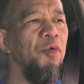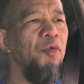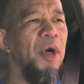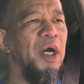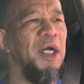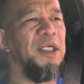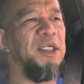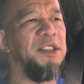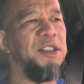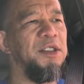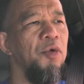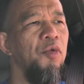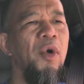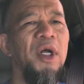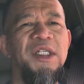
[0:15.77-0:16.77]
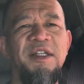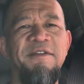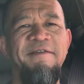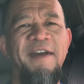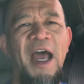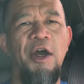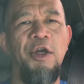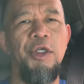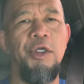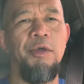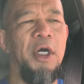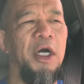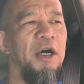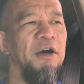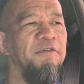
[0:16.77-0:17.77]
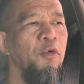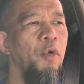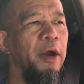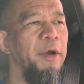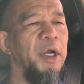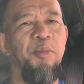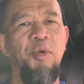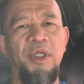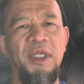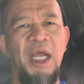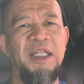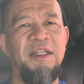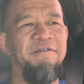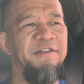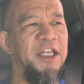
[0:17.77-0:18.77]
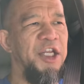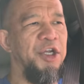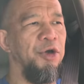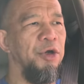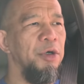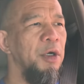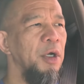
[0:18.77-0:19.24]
was, What's the value of wearing protective gear?